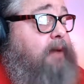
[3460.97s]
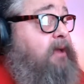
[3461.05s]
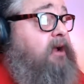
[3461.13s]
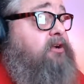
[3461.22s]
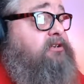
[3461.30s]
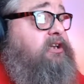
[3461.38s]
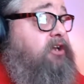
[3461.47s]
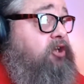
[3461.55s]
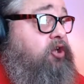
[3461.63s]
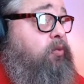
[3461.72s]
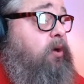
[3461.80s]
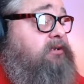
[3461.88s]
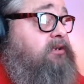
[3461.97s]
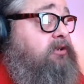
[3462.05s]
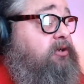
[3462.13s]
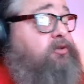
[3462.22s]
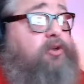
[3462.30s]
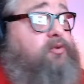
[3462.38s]
not going to tell you what to
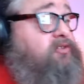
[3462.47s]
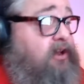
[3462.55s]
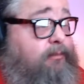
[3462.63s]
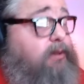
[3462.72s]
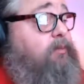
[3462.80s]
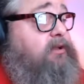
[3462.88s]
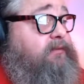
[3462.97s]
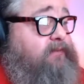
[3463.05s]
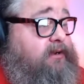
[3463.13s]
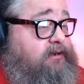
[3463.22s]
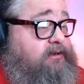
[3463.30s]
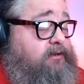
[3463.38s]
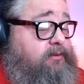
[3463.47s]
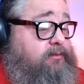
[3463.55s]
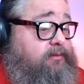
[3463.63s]
do. Don't tell me what to fucking do.